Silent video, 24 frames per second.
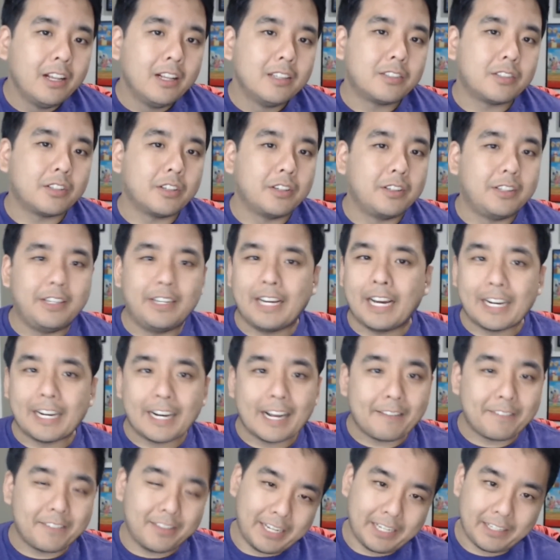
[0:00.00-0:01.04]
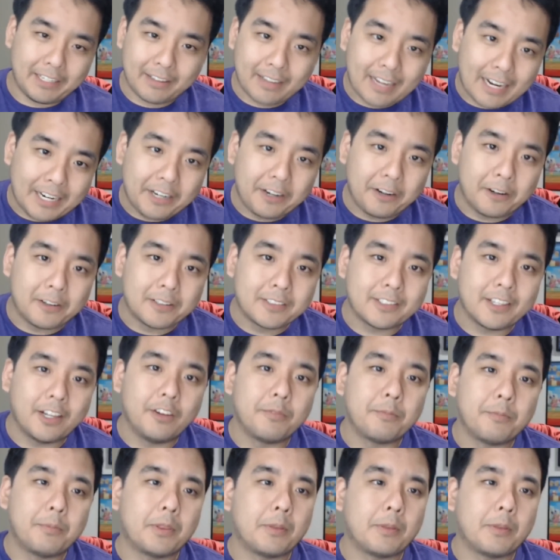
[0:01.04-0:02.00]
So you kind of have to like die to yourself.